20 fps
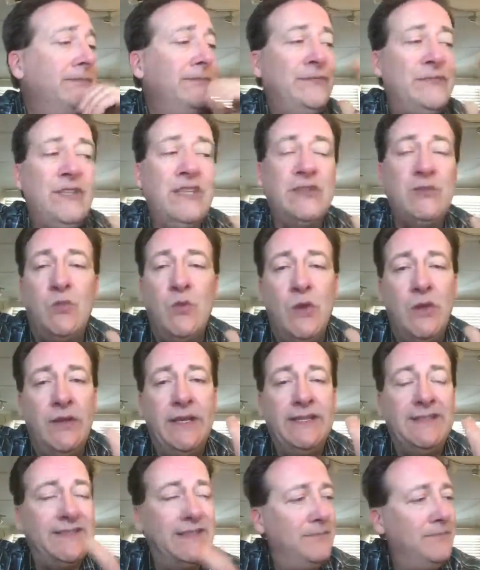just
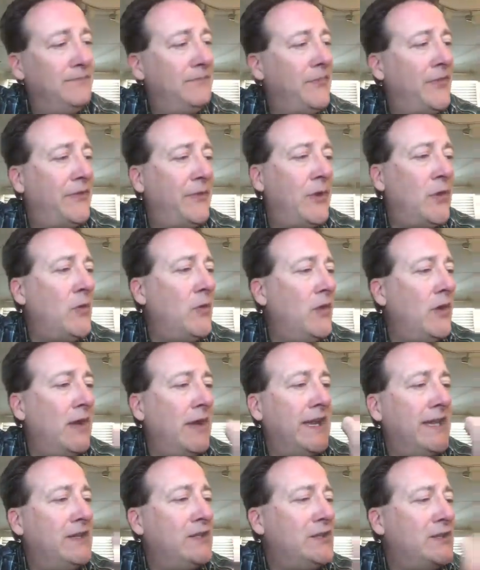willing to throw
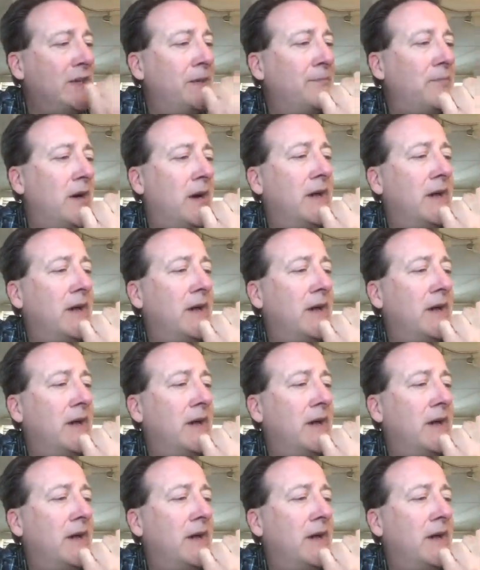and jump